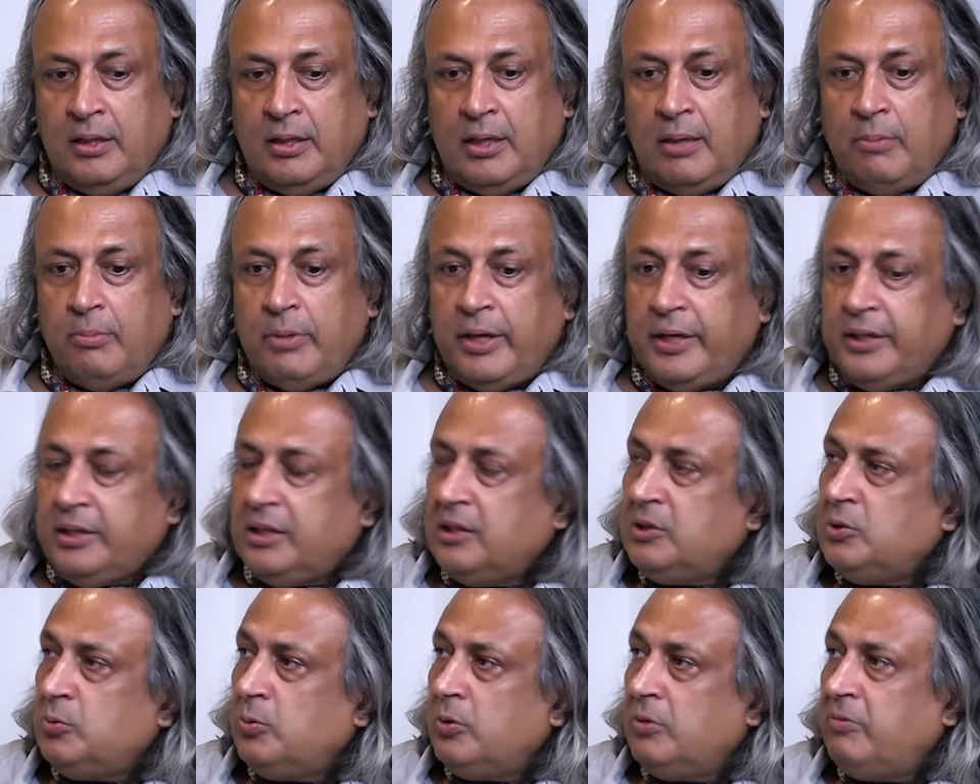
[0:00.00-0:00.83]

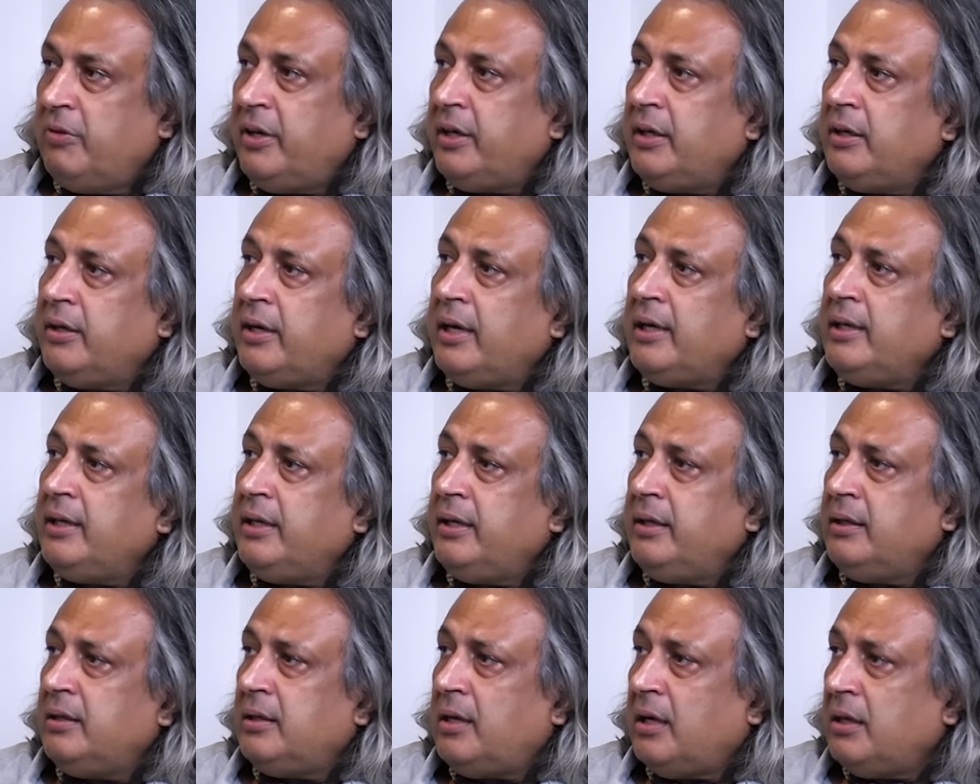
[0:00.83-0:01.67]
Americans would really
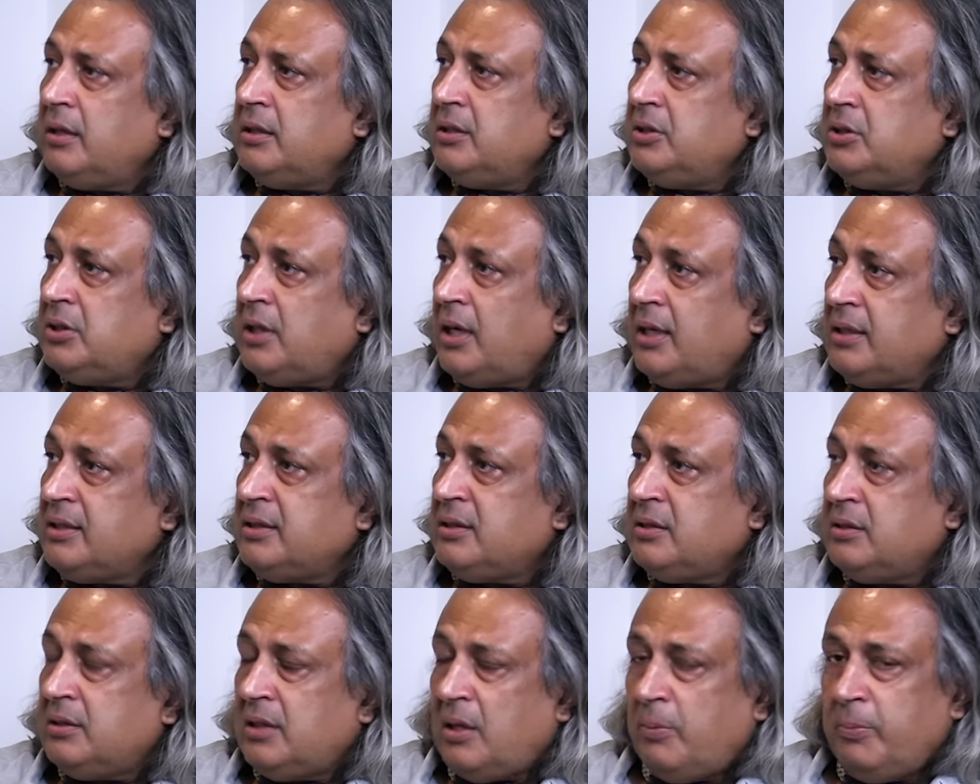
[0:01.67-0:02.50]
encourage
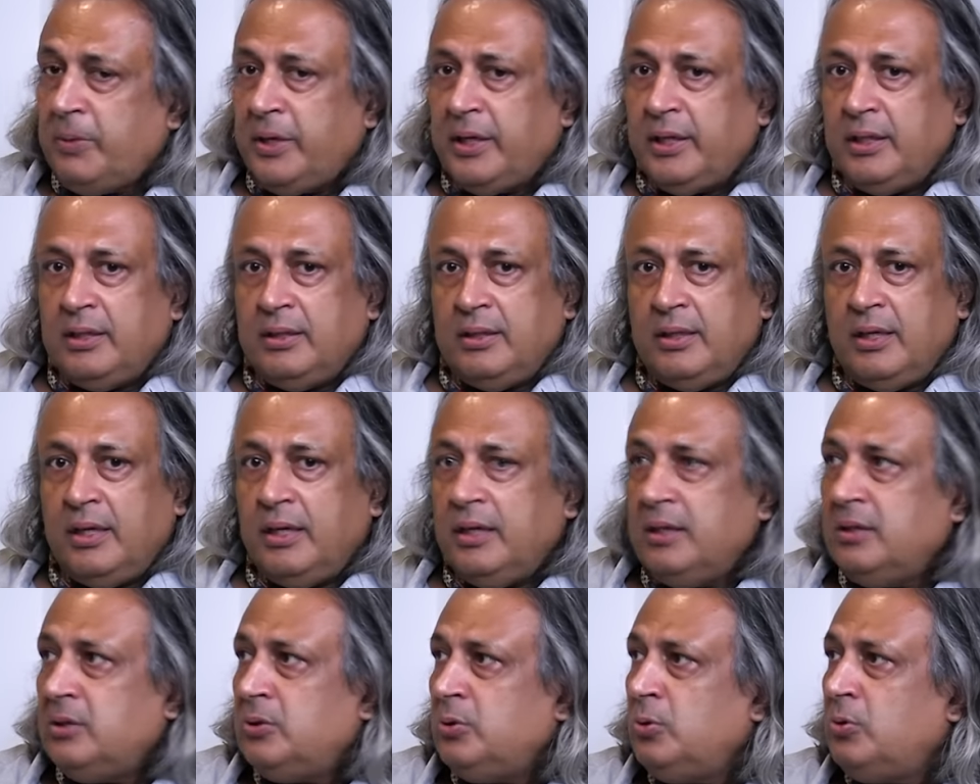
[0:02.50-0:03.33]
us coming in
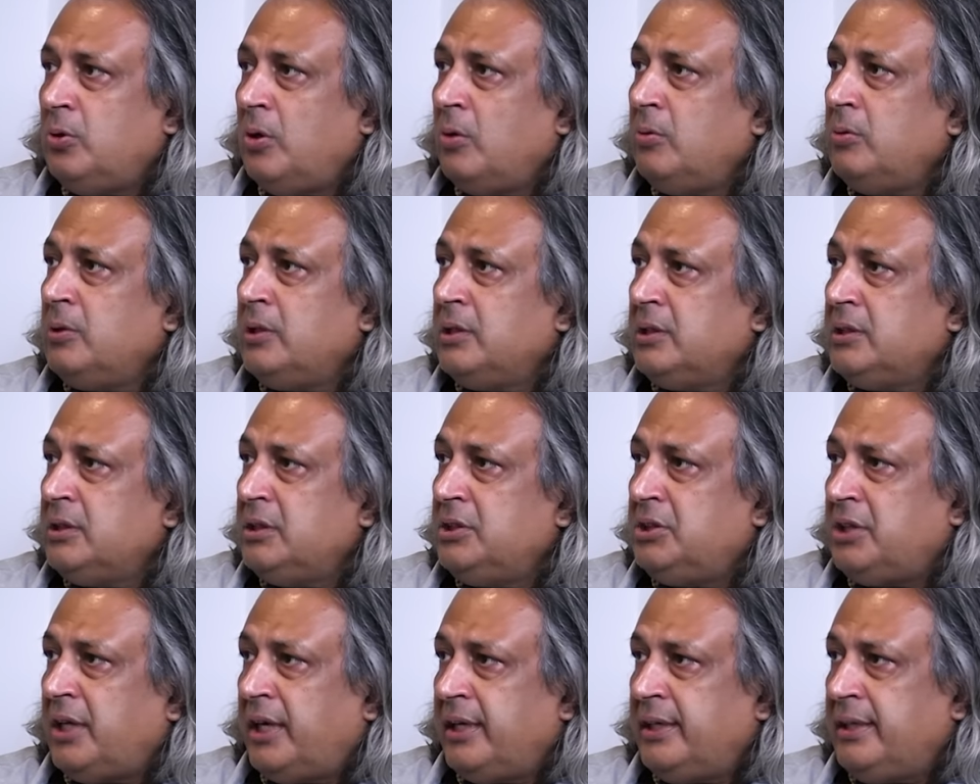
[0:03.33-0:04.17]
there to counter
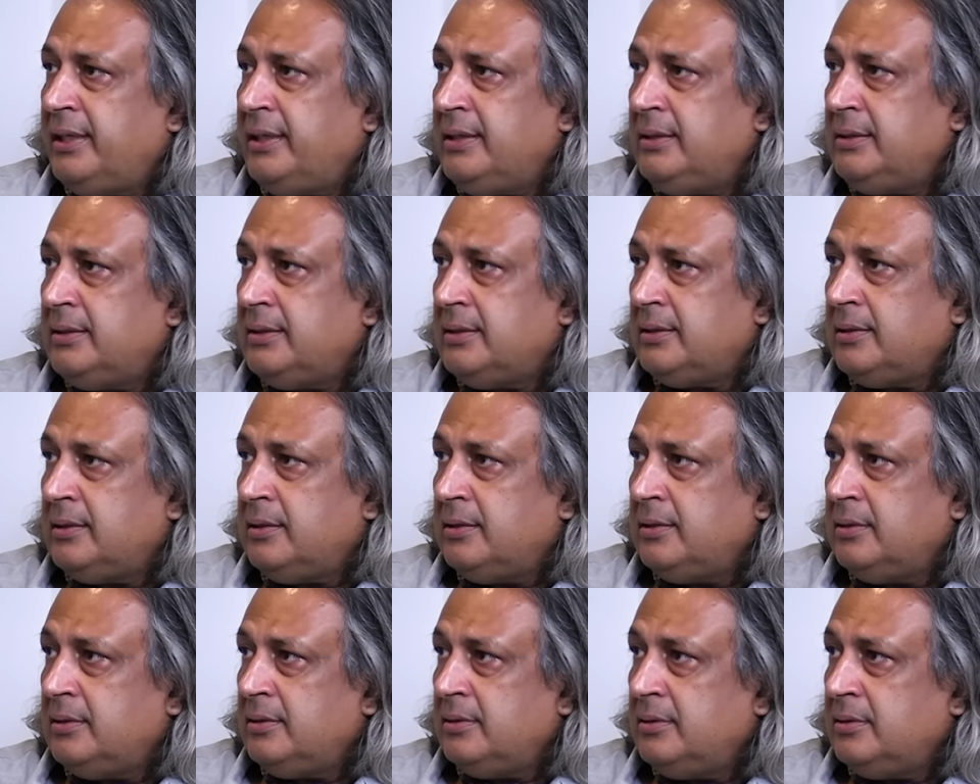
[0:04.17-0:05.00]
the Chinese
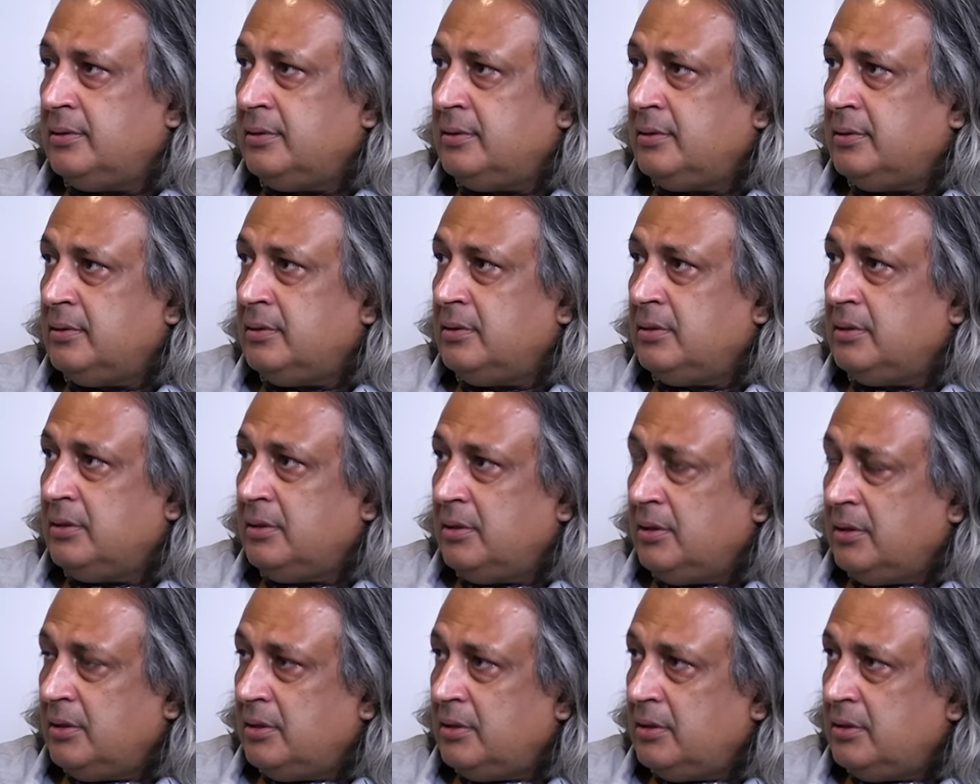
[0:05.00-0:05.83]

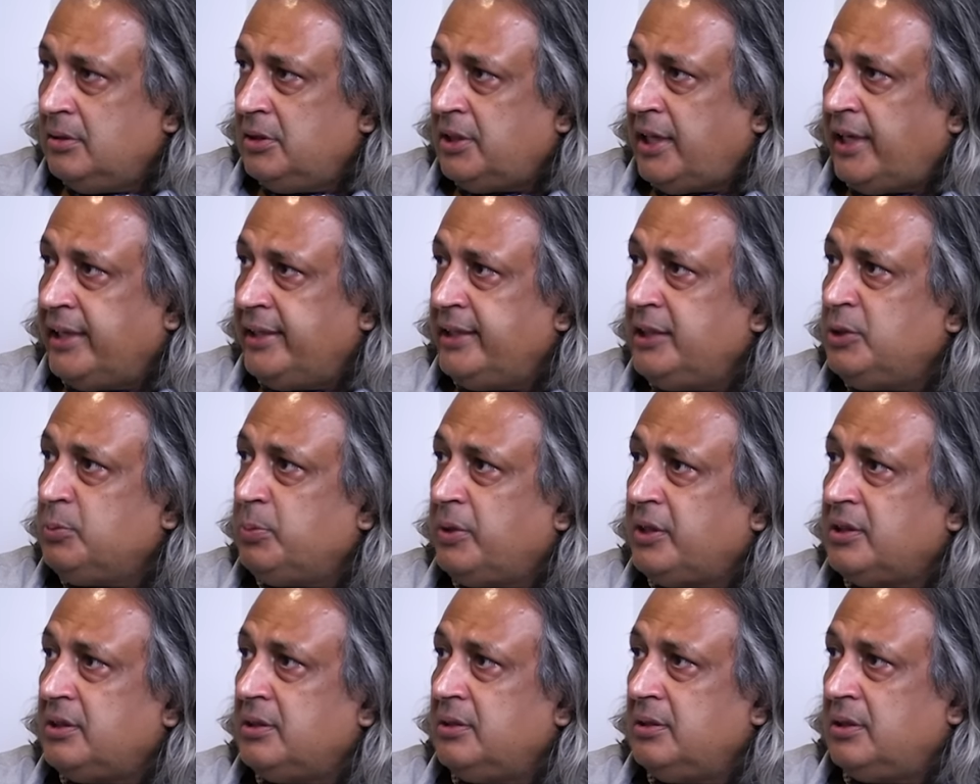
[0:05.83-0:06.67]
Chinese
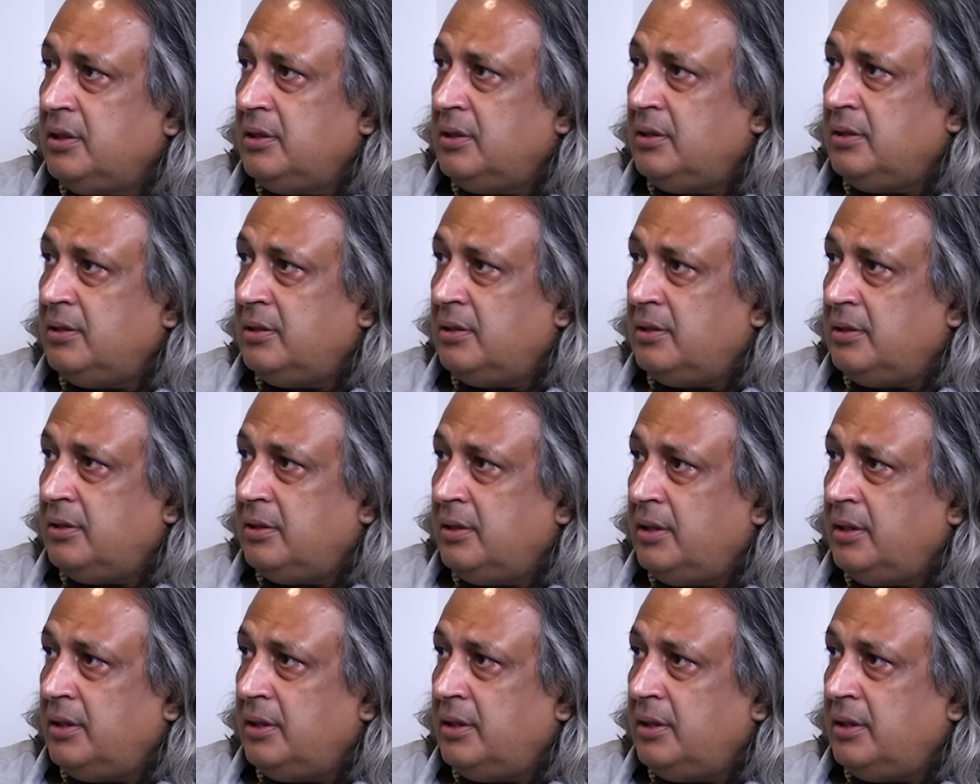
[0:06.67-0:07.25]
presence in